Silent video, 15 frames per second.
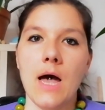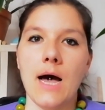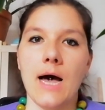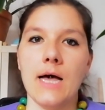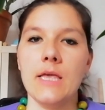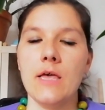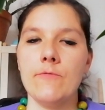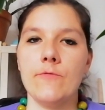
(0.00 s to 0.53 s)

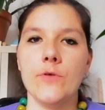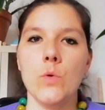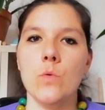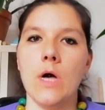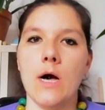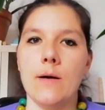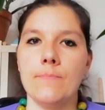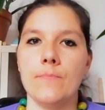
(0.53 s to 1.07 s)
I have
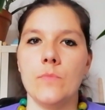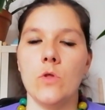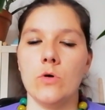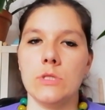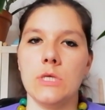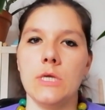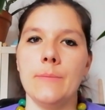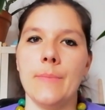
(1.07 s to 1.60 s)
Yucca
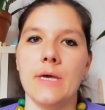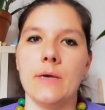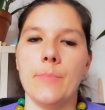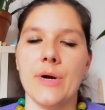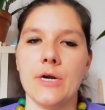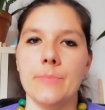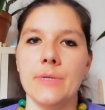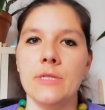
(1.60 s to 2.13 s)
not in my
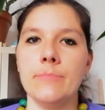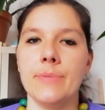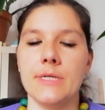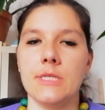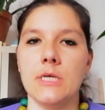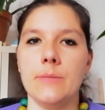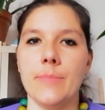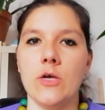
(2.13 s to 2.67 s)
apartment
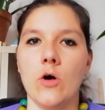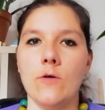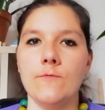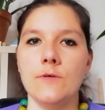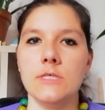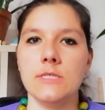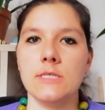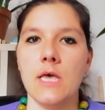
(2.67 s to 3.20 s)
but in my
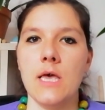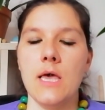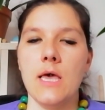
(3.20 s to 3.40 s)
office,